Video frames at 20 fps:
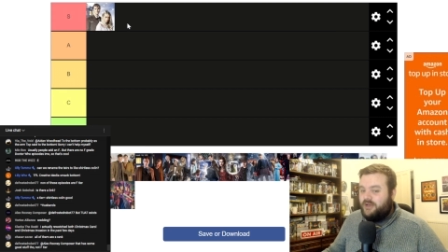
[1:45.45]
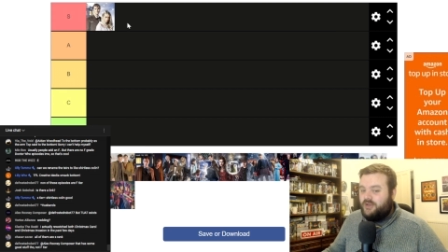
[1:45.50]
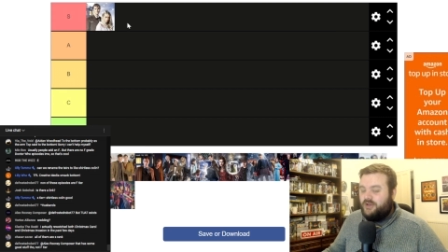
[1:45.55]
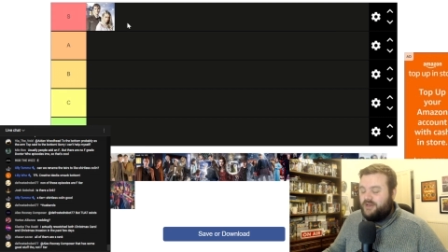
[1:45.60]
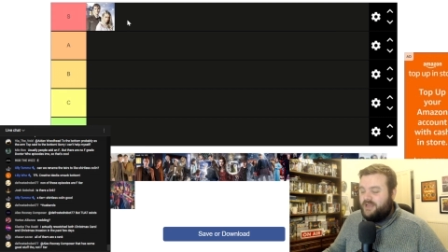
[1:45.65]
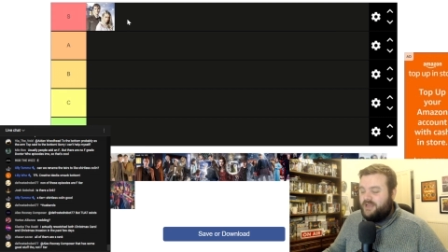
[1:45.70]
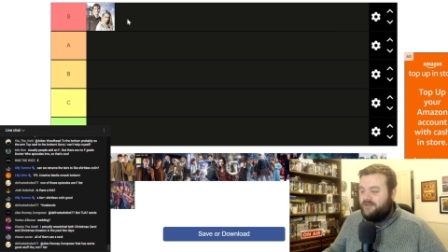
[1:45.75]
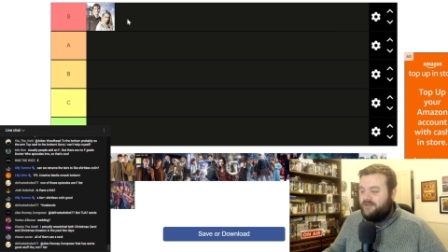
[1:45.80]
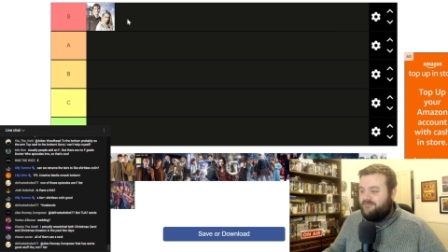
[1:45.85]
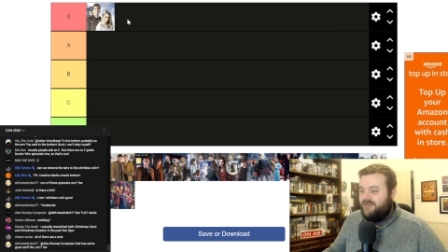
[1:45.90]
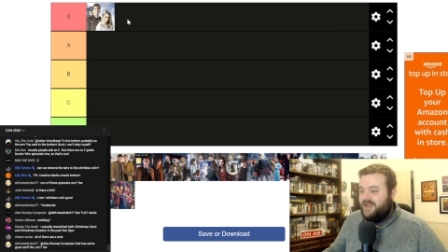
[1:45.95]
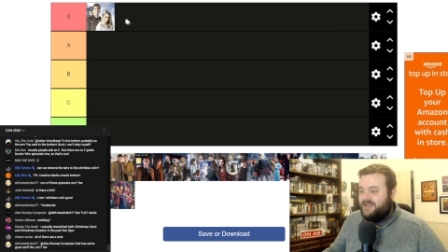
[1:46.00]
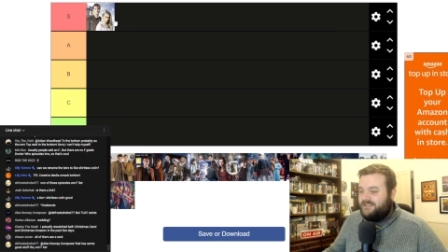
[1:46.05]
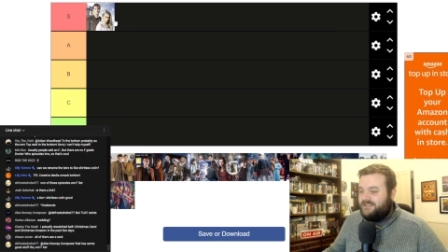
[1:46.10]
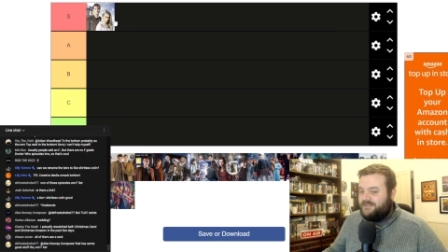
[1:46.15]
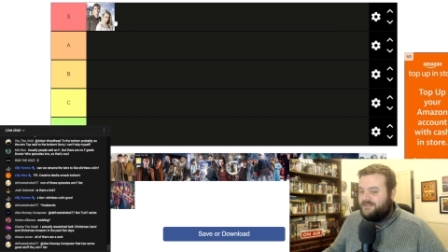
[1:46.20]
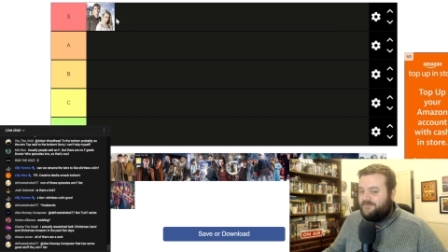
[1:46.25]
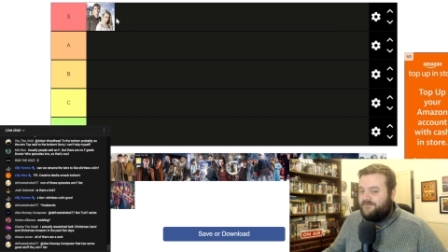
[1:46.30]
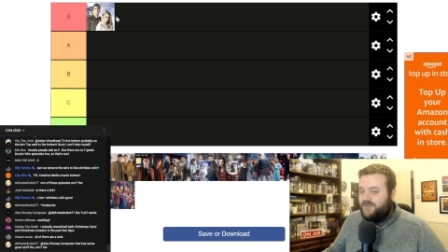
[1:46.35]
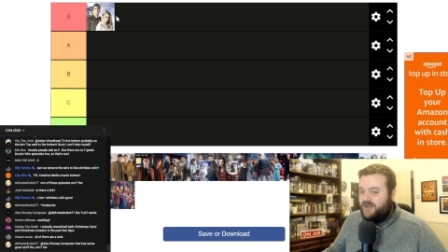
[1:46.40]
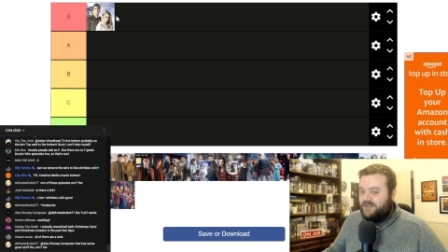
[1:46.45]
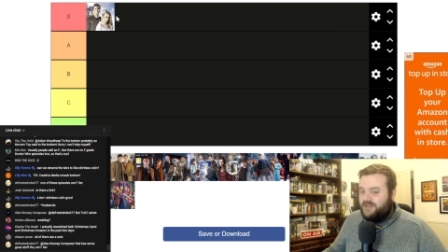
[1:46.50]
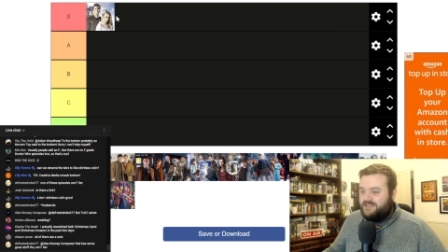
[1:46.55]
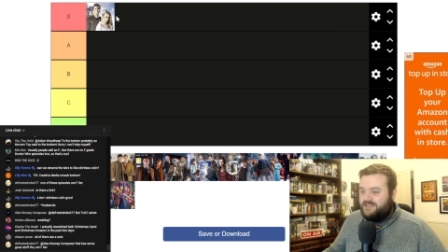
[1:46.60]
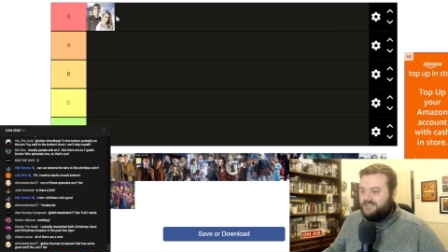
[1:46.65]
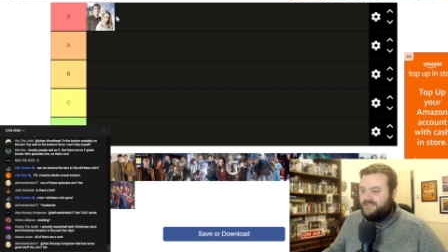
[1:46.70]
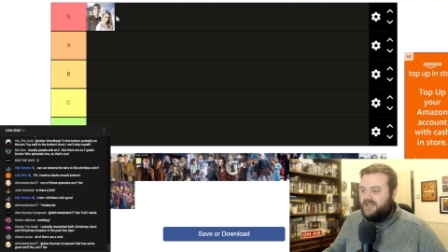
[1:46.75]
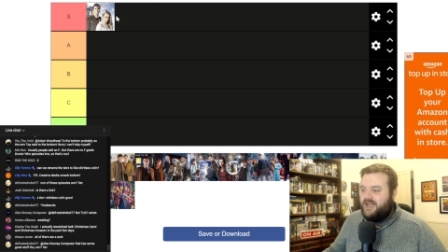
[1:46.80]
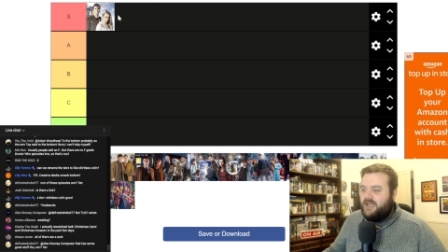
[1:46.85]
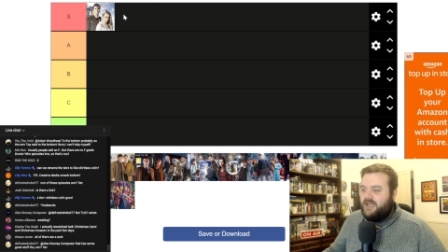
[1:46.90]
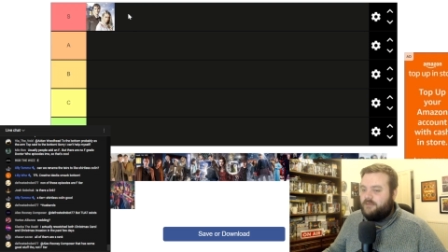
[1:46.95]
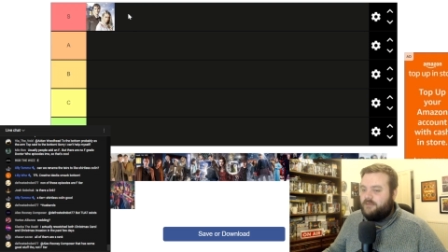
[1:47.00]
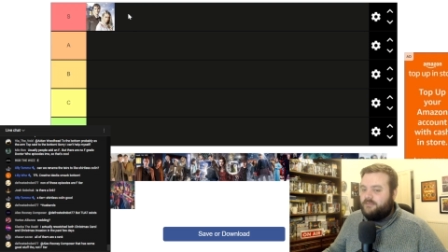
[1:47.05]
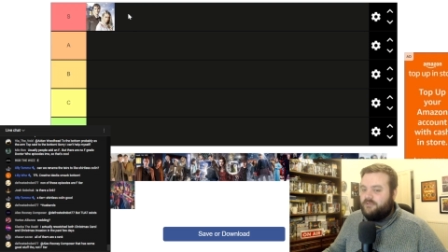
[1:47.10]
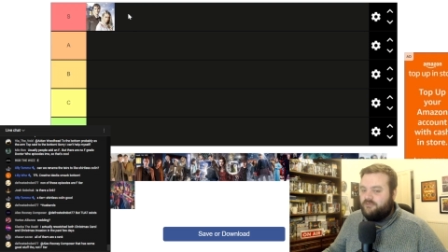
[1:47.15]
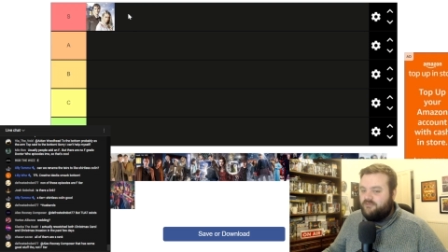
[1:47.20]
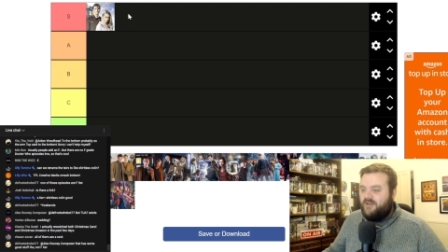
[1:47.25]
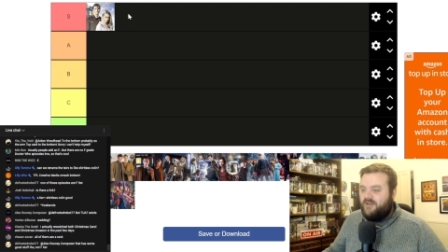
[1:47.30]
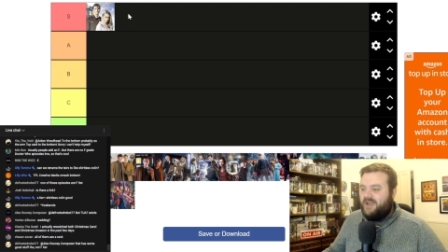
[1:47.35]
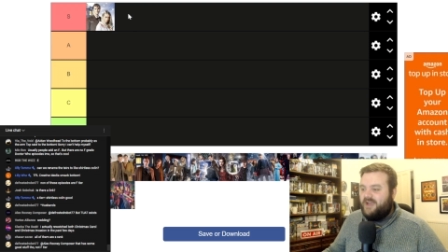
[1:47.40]
got it right first time,
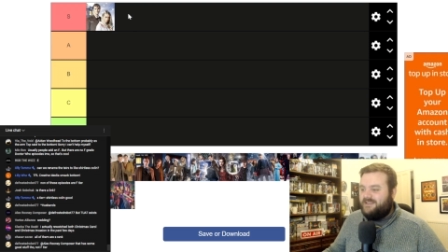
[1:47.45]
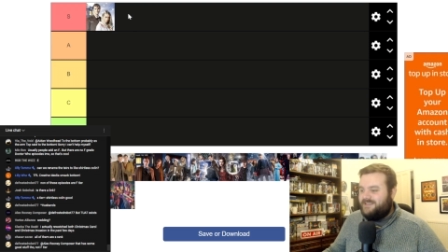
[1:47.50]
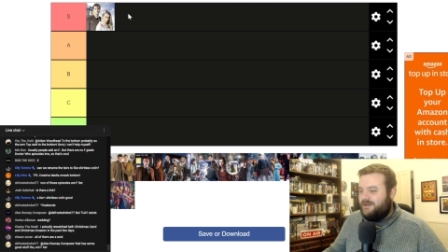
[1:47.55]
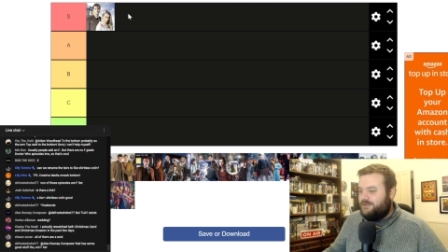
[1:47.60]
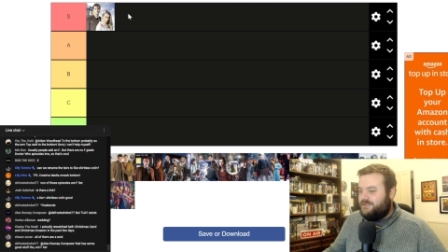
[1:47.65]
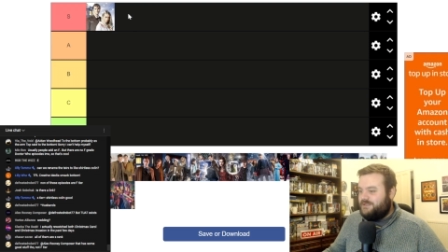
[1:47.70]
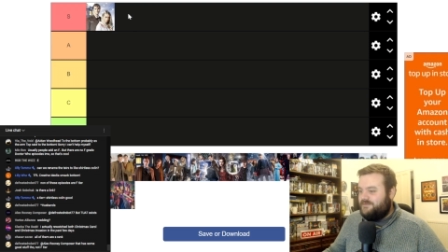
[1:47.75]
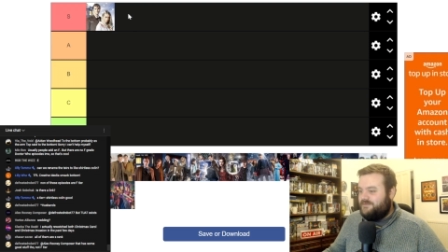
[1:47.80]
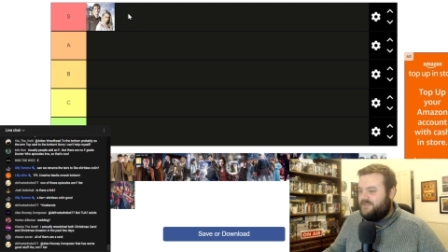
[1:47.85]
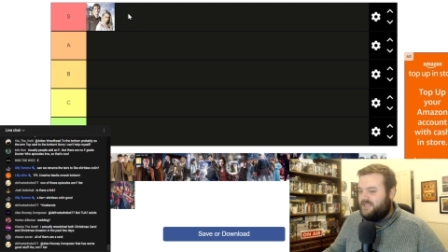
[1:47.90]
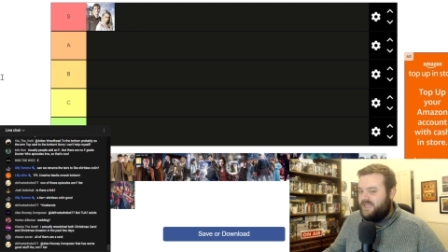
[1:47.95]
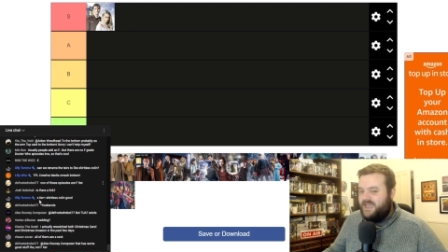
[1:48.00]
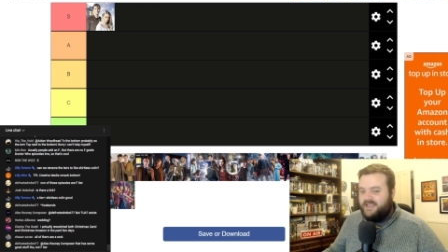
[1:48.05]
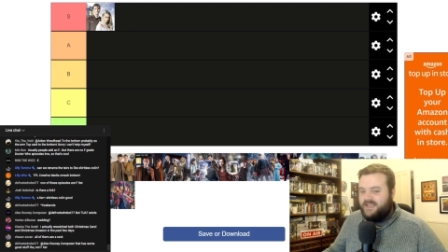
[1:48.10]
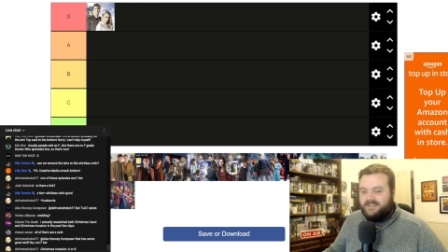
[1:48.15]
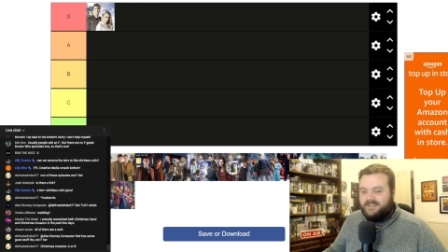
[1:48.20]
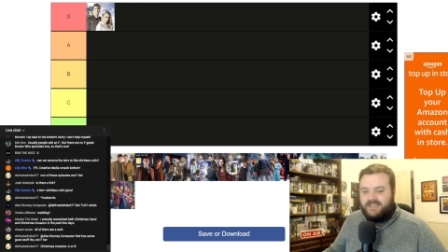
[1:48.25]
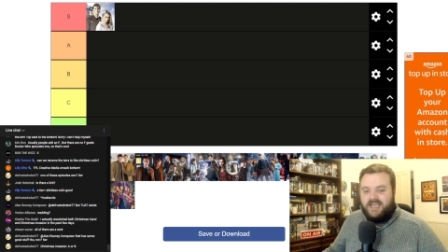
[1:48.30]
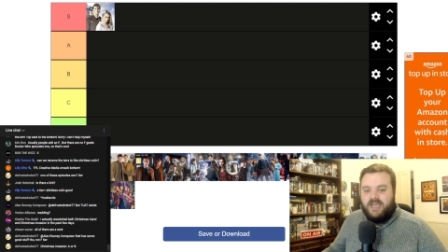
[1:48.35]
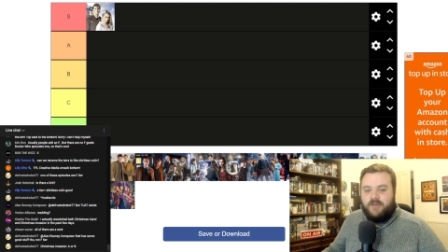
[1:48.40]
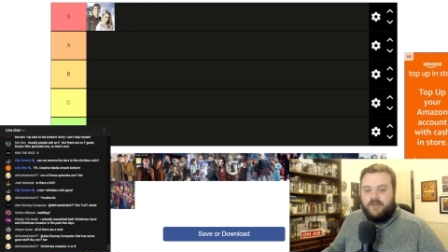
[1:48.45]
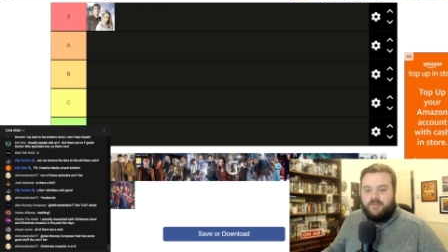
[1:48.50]
right out of the gate,